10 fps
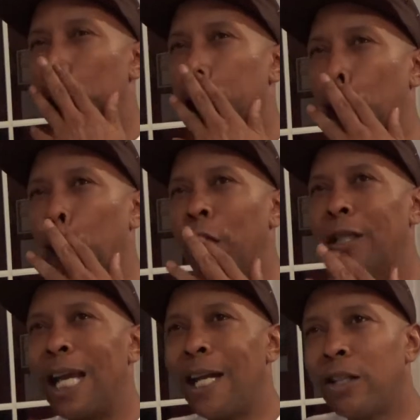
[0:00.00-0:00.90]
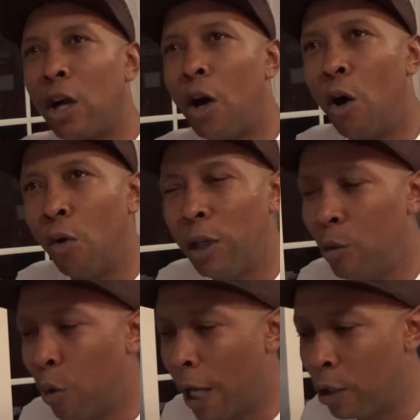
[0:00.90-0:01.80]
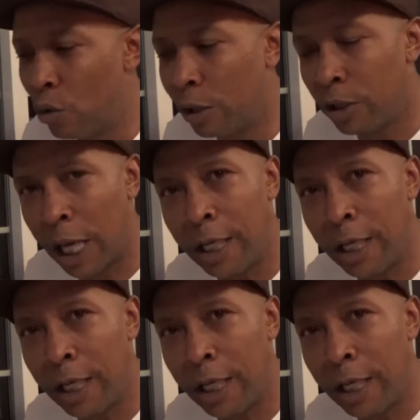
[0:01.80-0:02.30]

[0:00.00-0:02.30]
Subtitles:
So that's the only way you could say